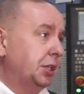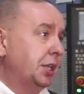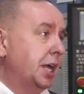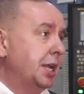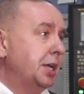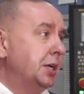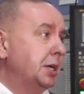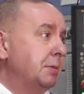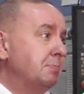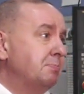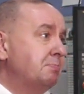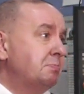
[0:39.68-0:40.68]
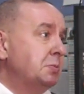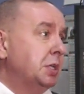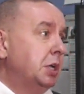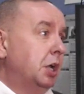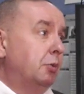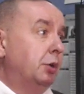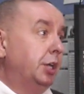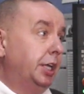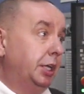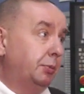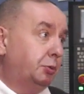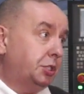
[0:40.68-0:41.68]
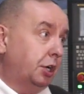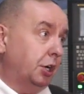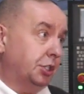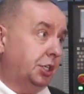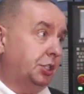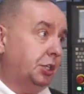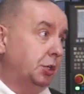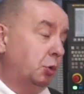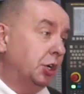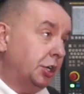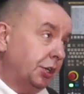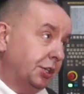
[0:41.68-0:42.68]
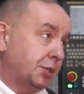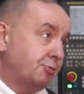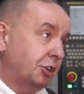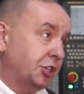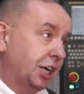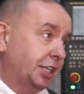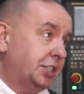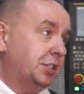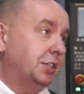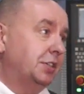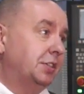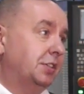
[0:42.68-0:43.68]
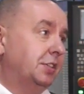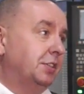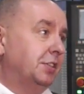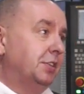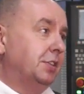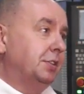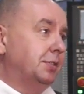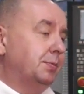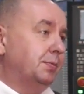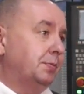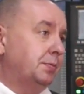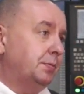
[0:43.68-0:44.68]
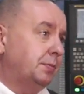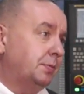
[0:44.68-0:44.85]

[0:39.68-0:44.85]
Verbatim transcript: and then um, we started to work on this project. And, and I, I